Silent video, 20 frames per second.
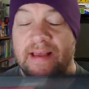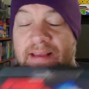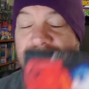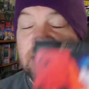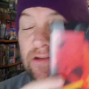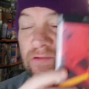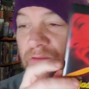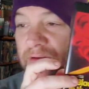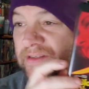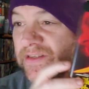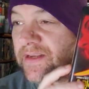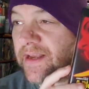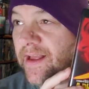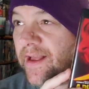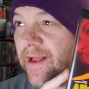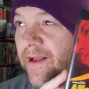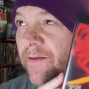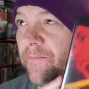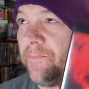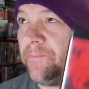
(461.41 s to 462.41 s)
This was
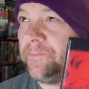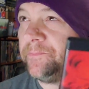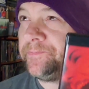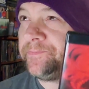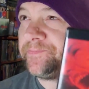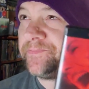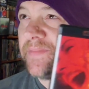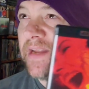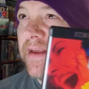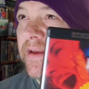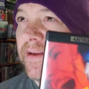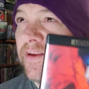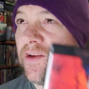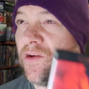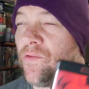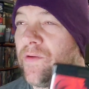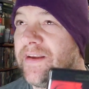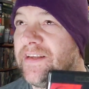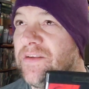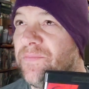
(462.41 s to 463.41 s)

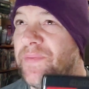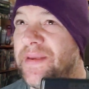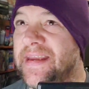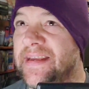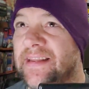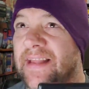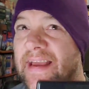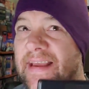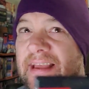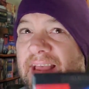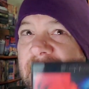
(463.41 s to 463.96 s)
going to be like